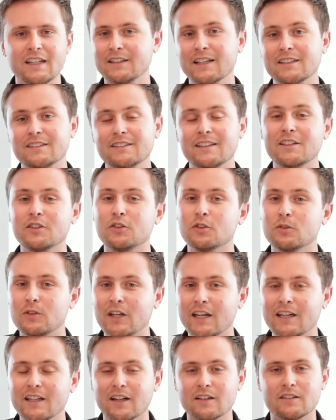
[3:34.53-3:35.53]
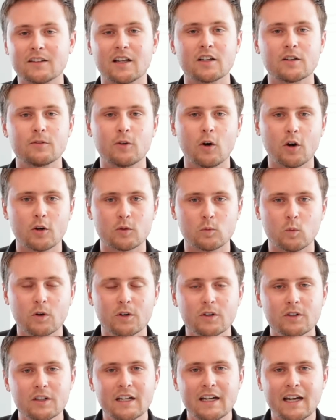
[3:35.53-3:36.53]
Yes, they do take a lot of hard
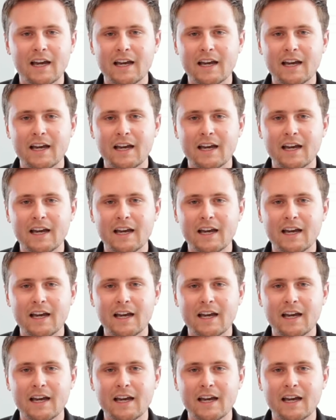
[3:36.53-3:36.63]
work